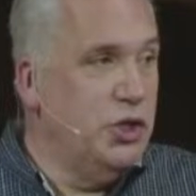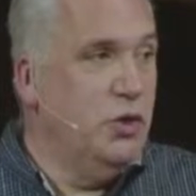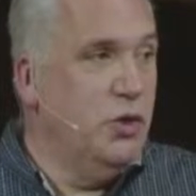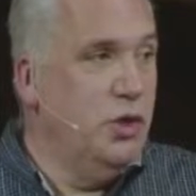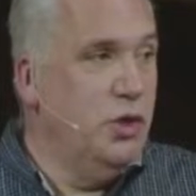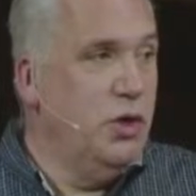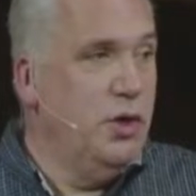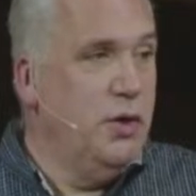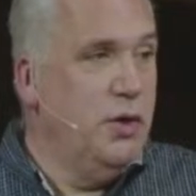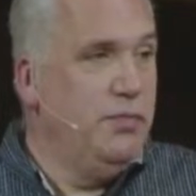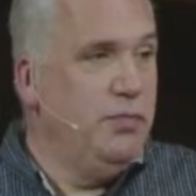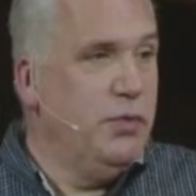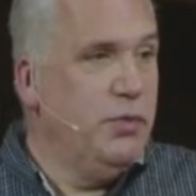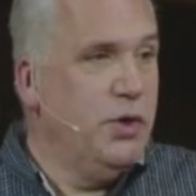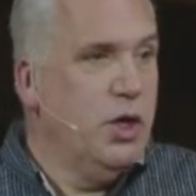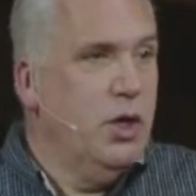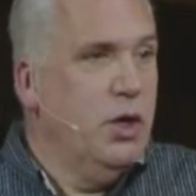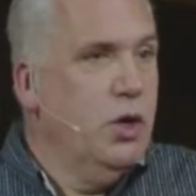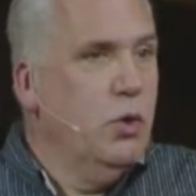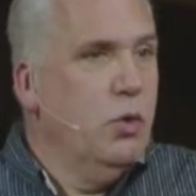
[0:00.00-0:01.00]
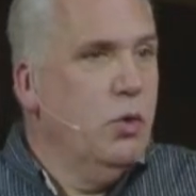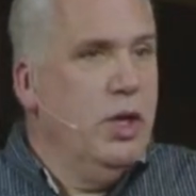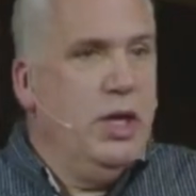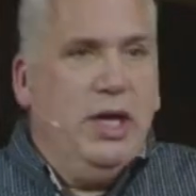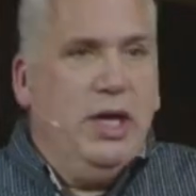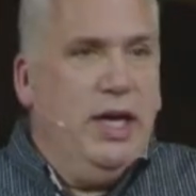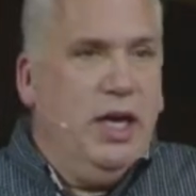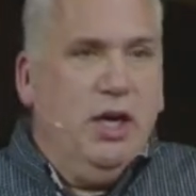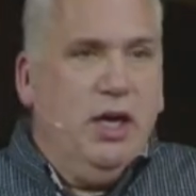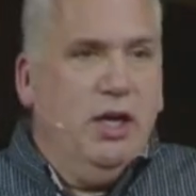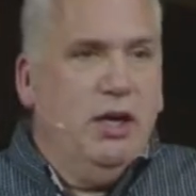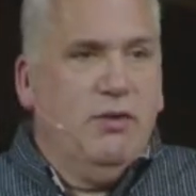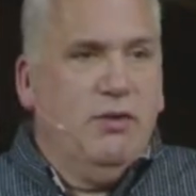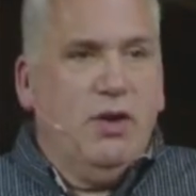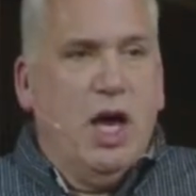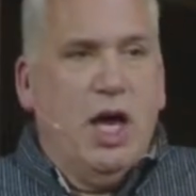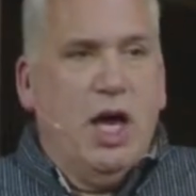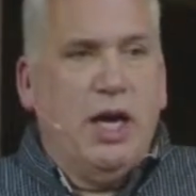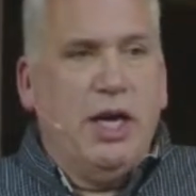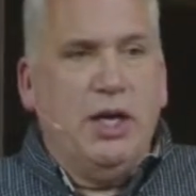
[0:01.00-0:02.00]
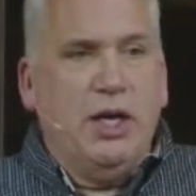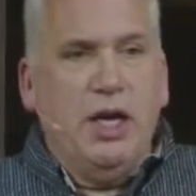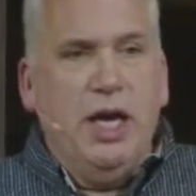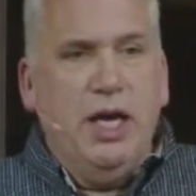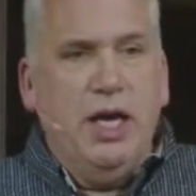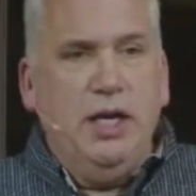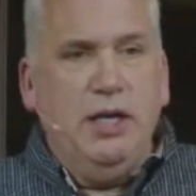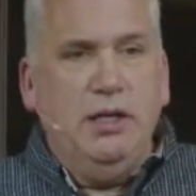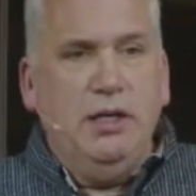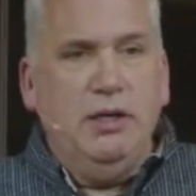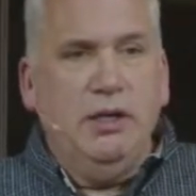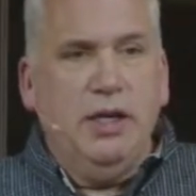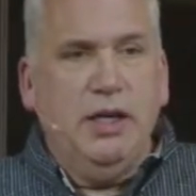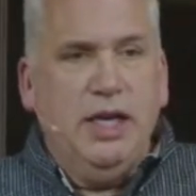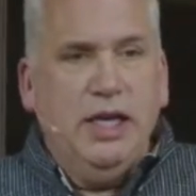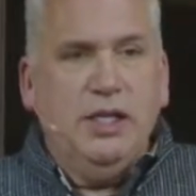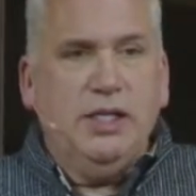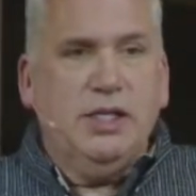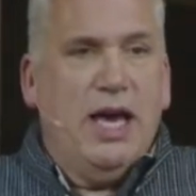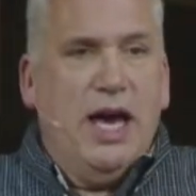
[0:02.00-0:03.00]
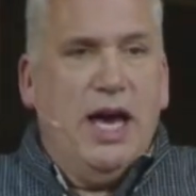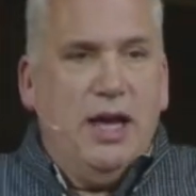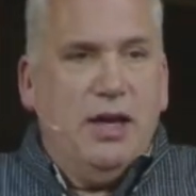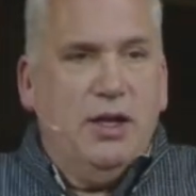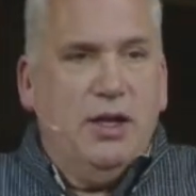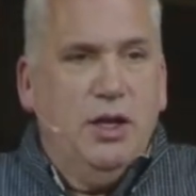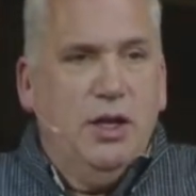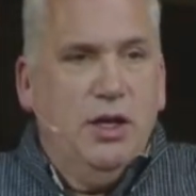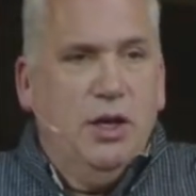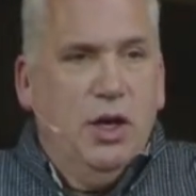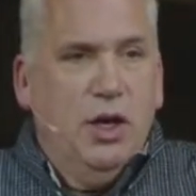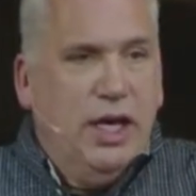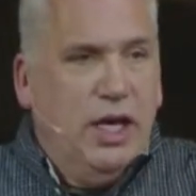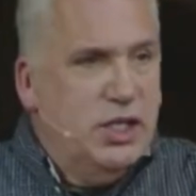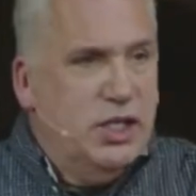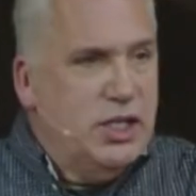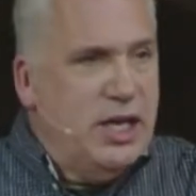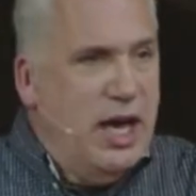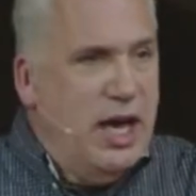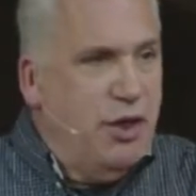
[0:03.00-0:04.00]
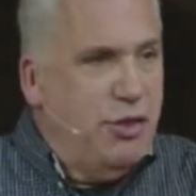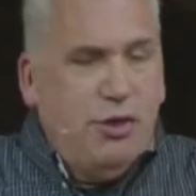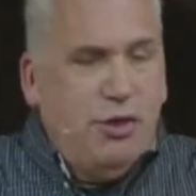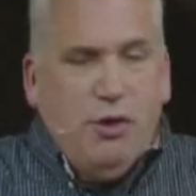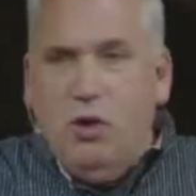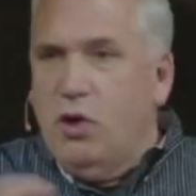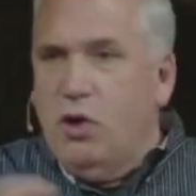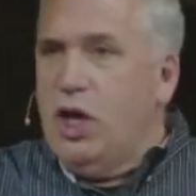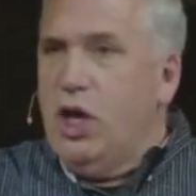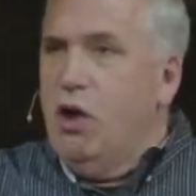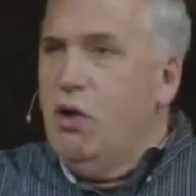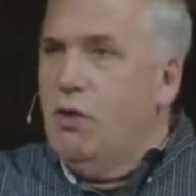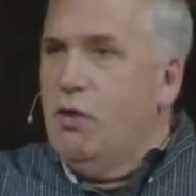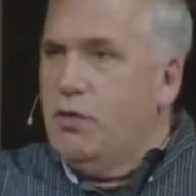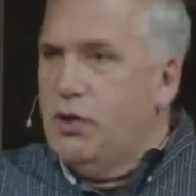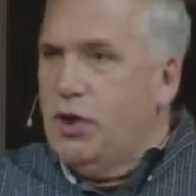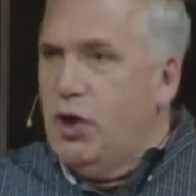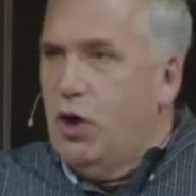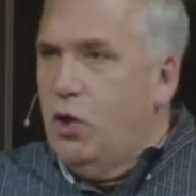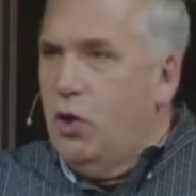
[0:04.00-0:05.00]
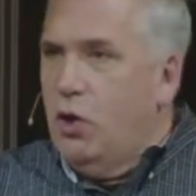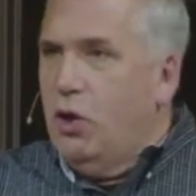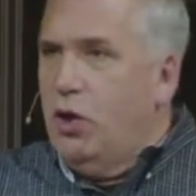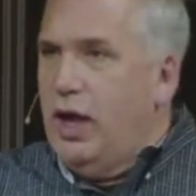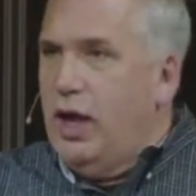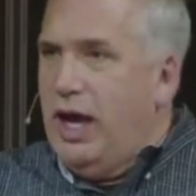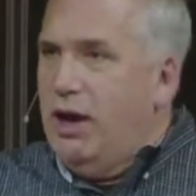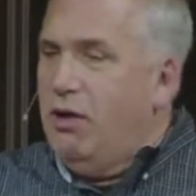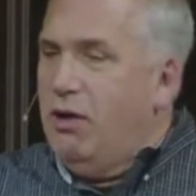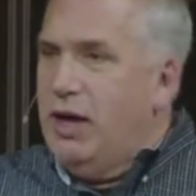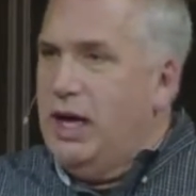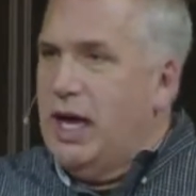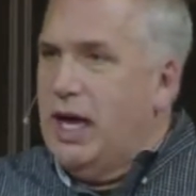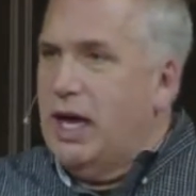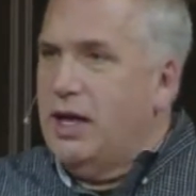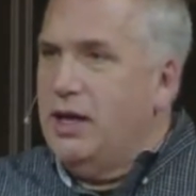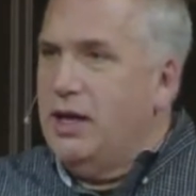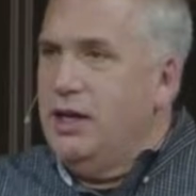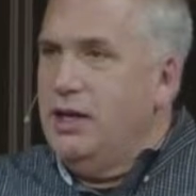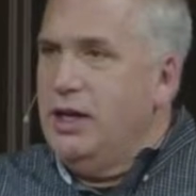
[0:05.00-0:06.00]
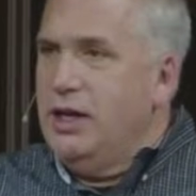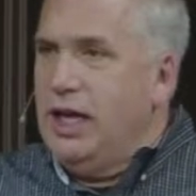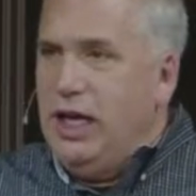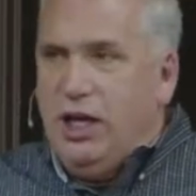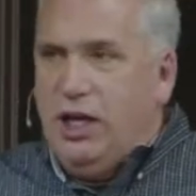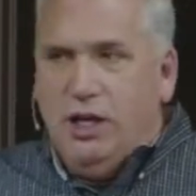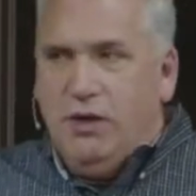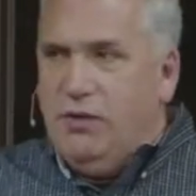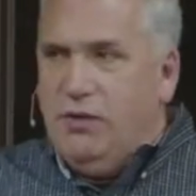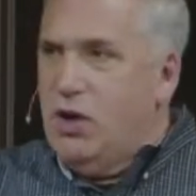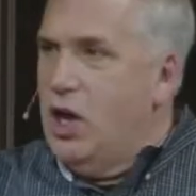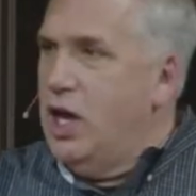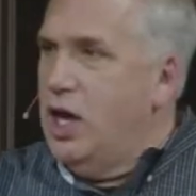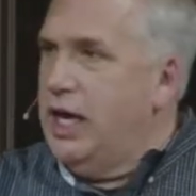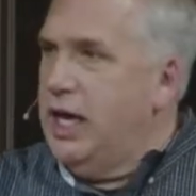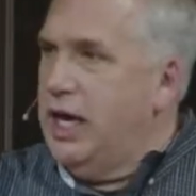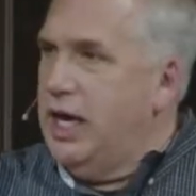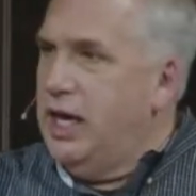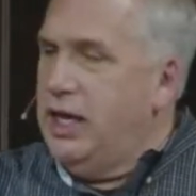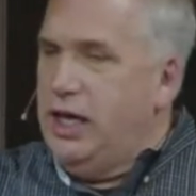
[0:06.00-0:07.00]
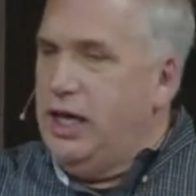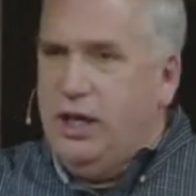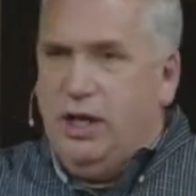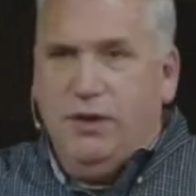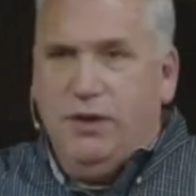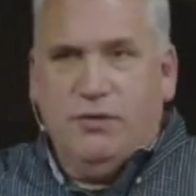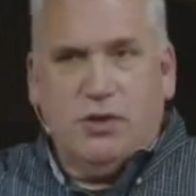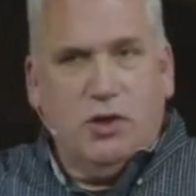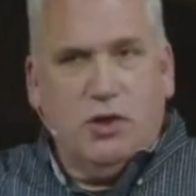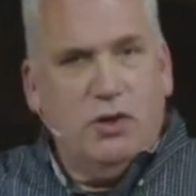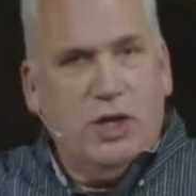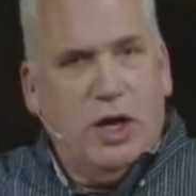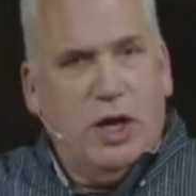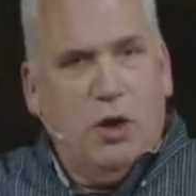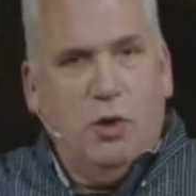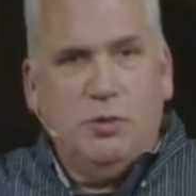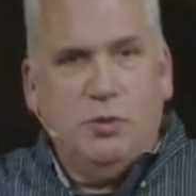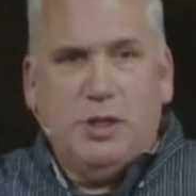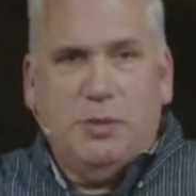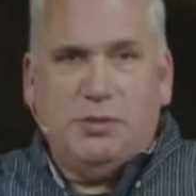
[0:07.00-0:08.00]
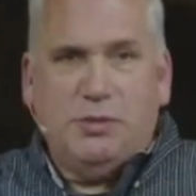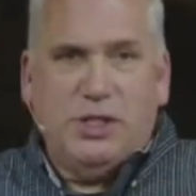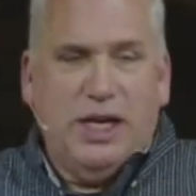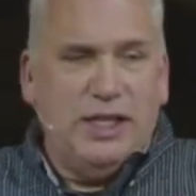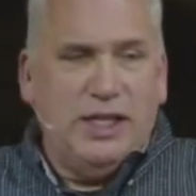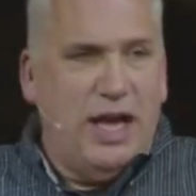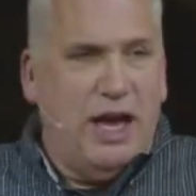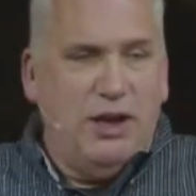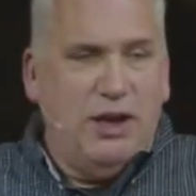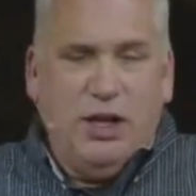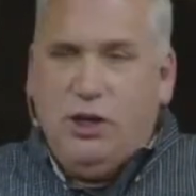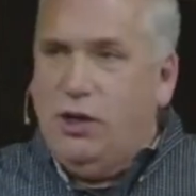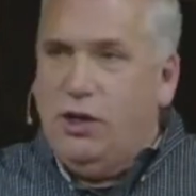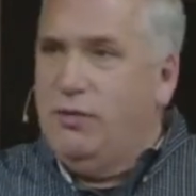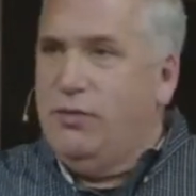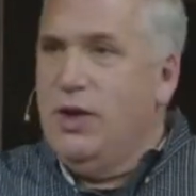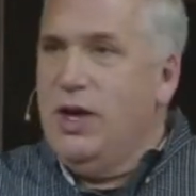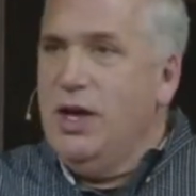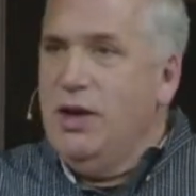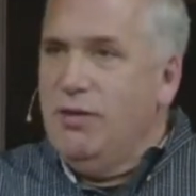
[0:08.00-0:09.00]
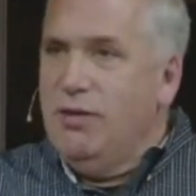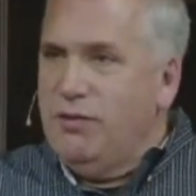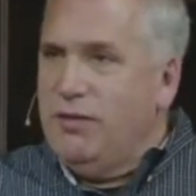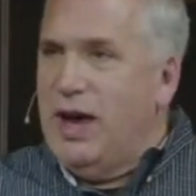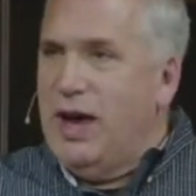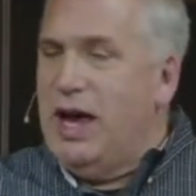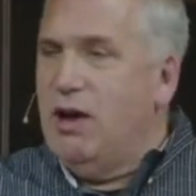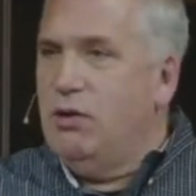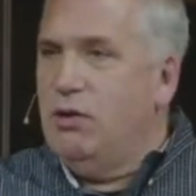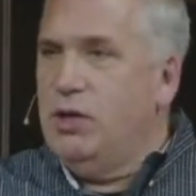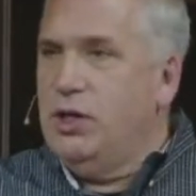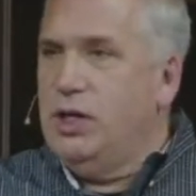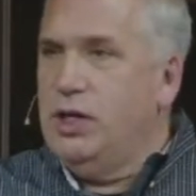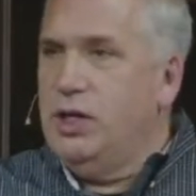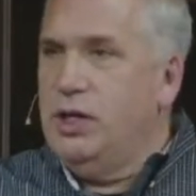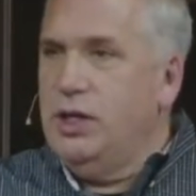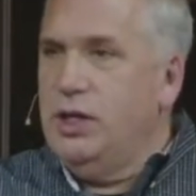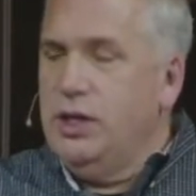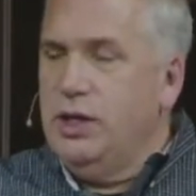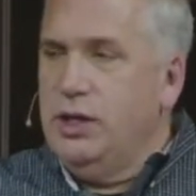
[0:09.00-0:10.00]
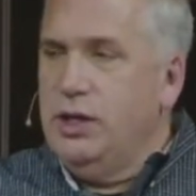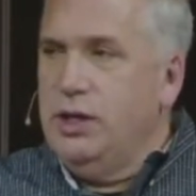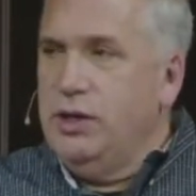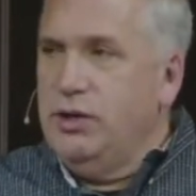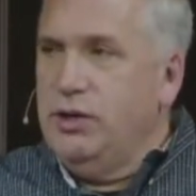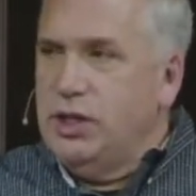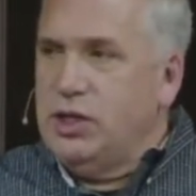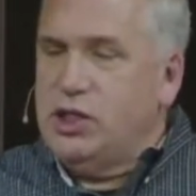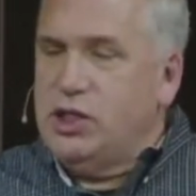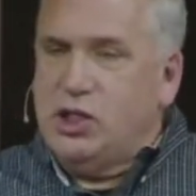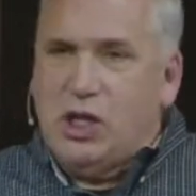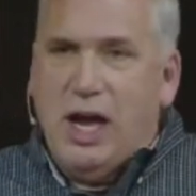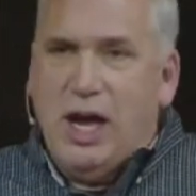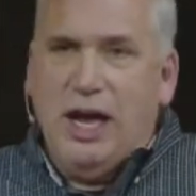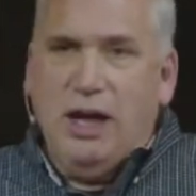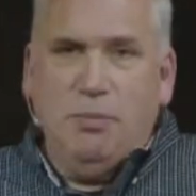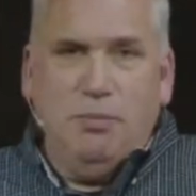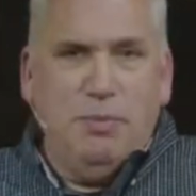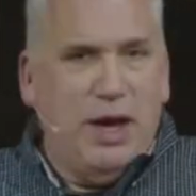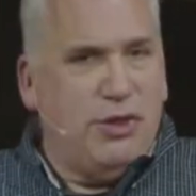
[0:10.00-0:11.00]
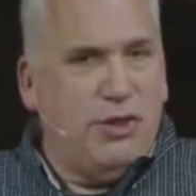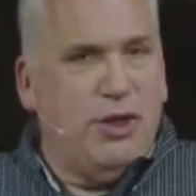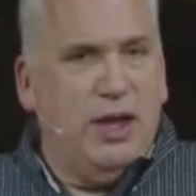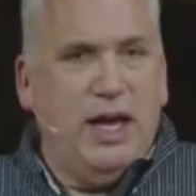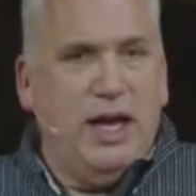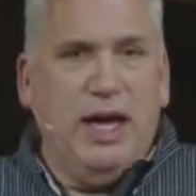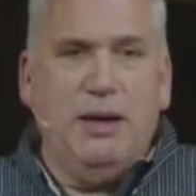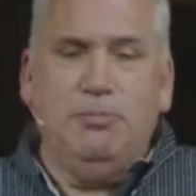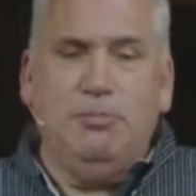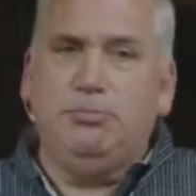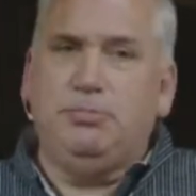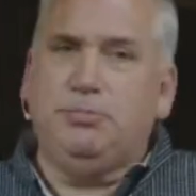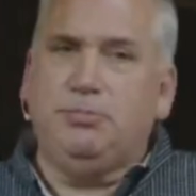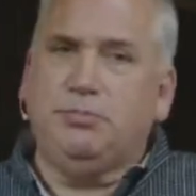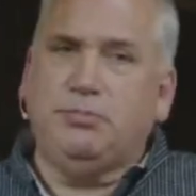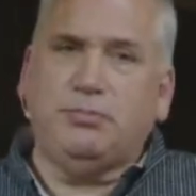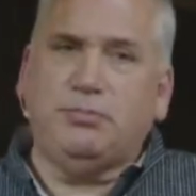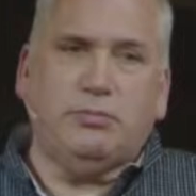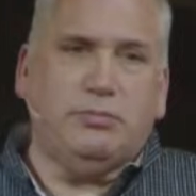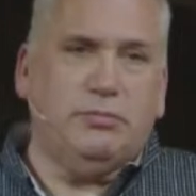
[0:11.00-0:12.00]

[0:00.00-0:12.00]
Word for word: and do what he could have gone and done. He's got He's got authority over the whole area. He could have gone in, he could have turned the homes upside down, he could have found this child. Bethlehem